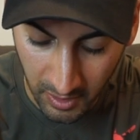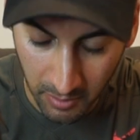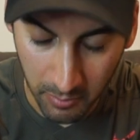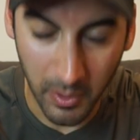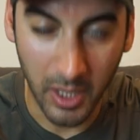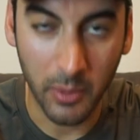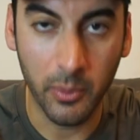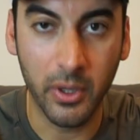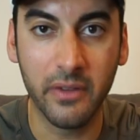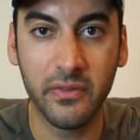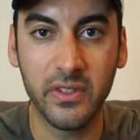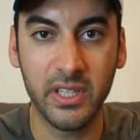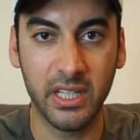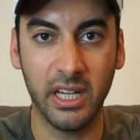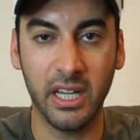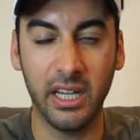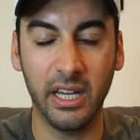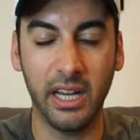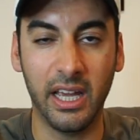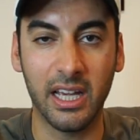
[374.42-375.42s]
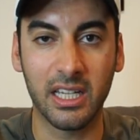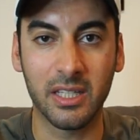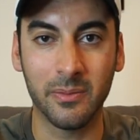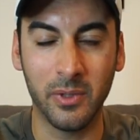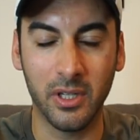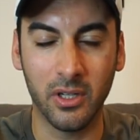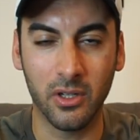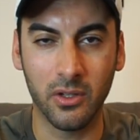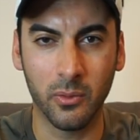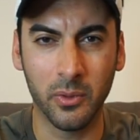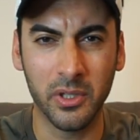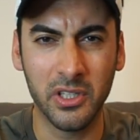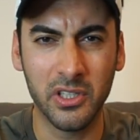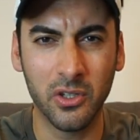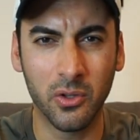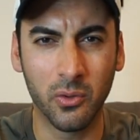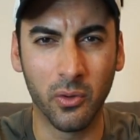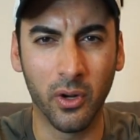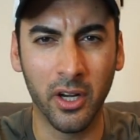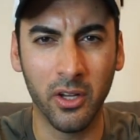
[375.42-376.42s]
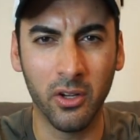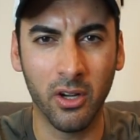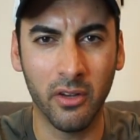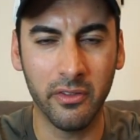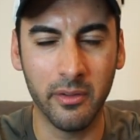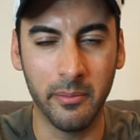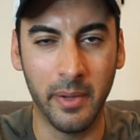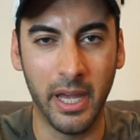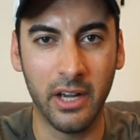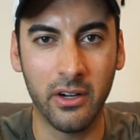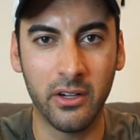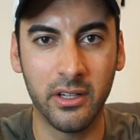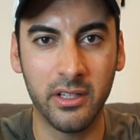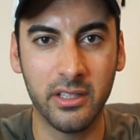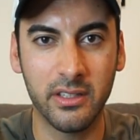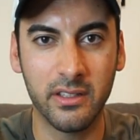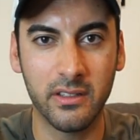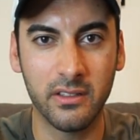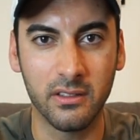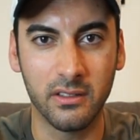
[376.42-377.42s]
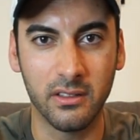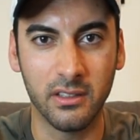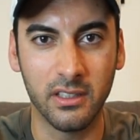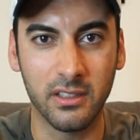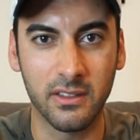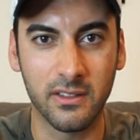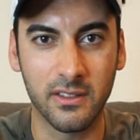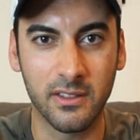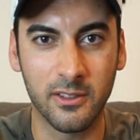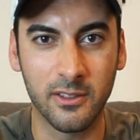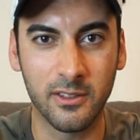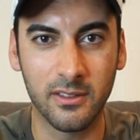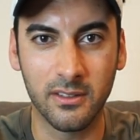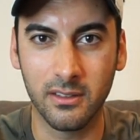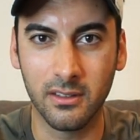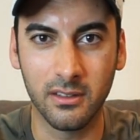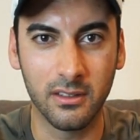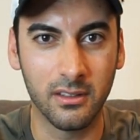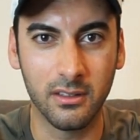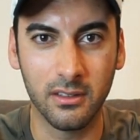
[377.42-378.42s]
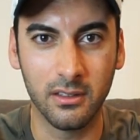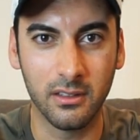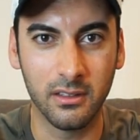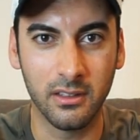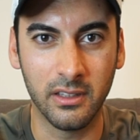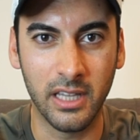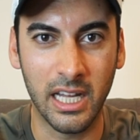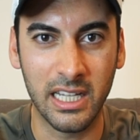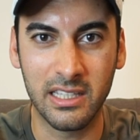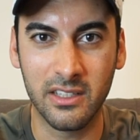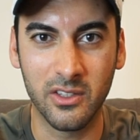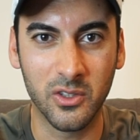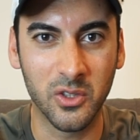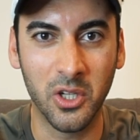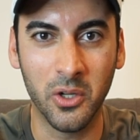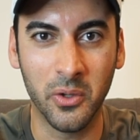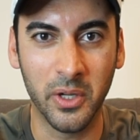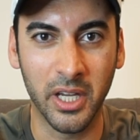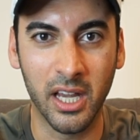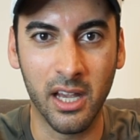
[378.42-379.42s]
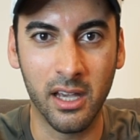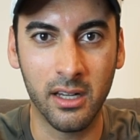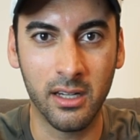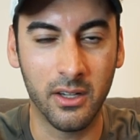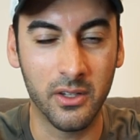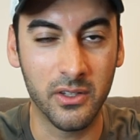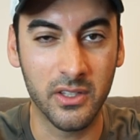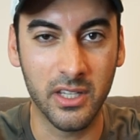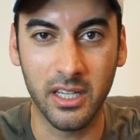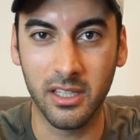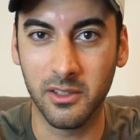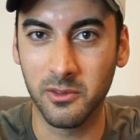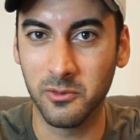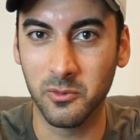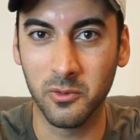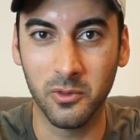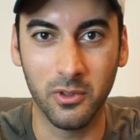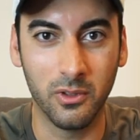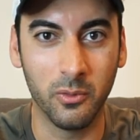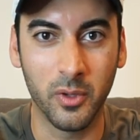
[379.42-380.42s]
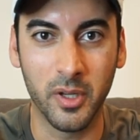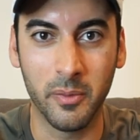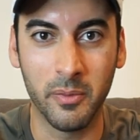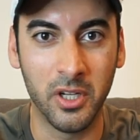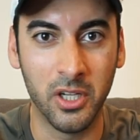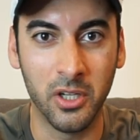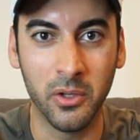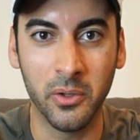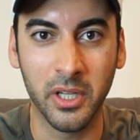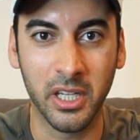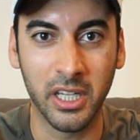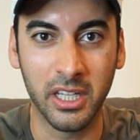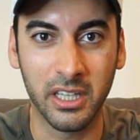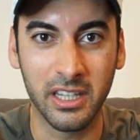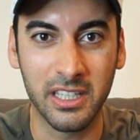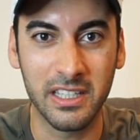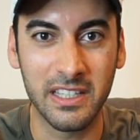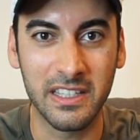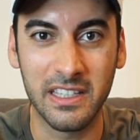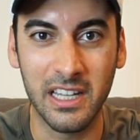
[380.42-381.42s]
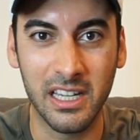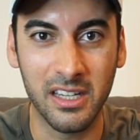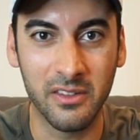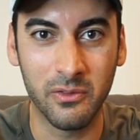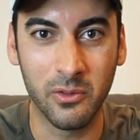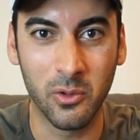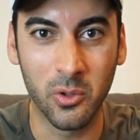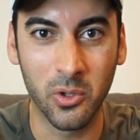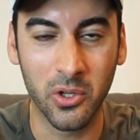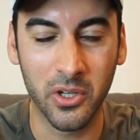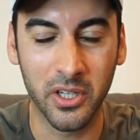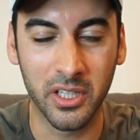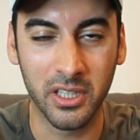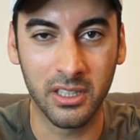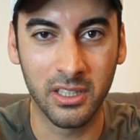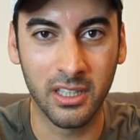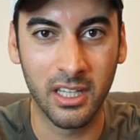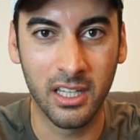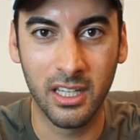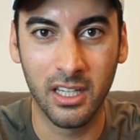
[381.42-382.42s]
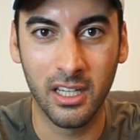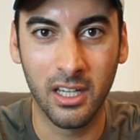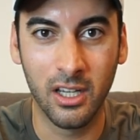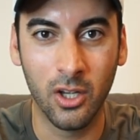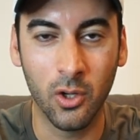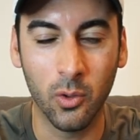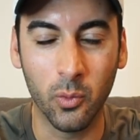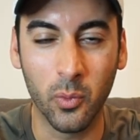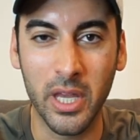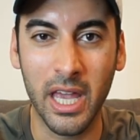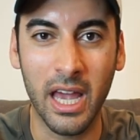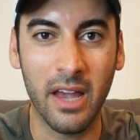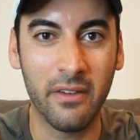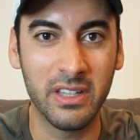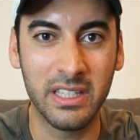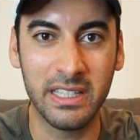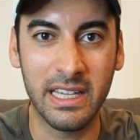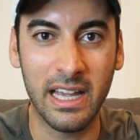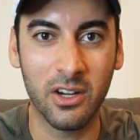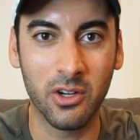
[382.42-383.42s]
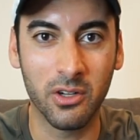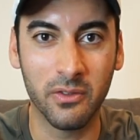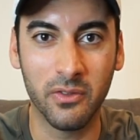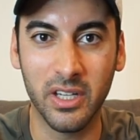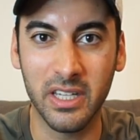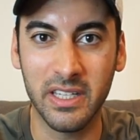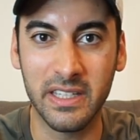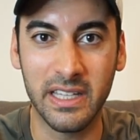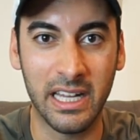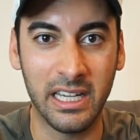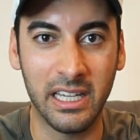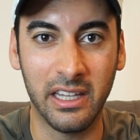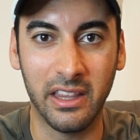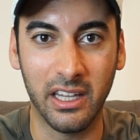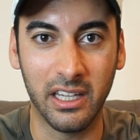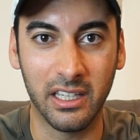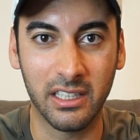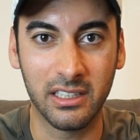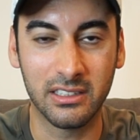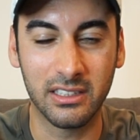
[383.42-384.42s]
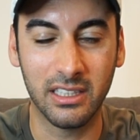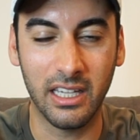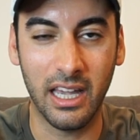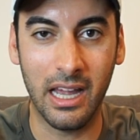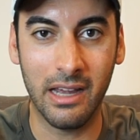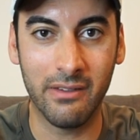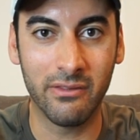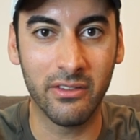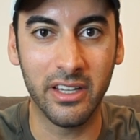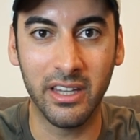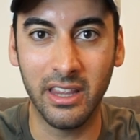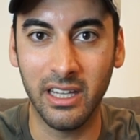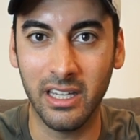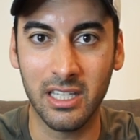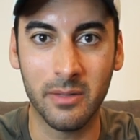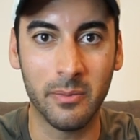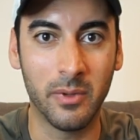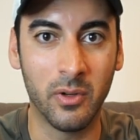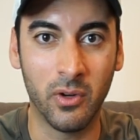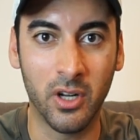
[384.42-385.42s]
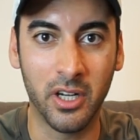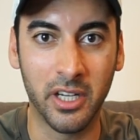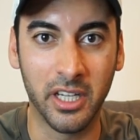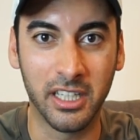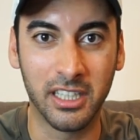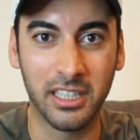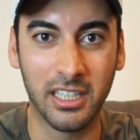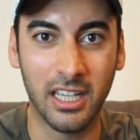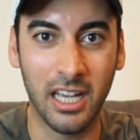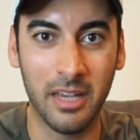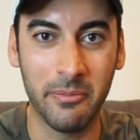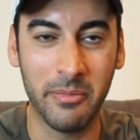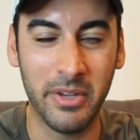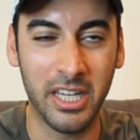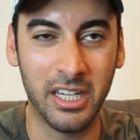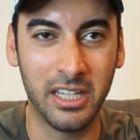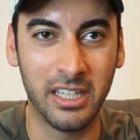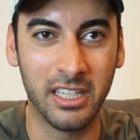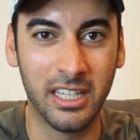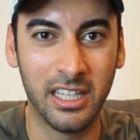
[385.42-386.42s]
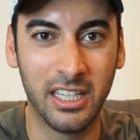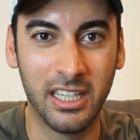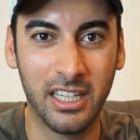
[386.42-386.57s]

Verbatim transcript: My wife tonight asked me, are we still running off the batteries? Is that still going on? I was like, we've been doing it. This is day four and we haven't sacrificed anything. Everything has been running. I mean,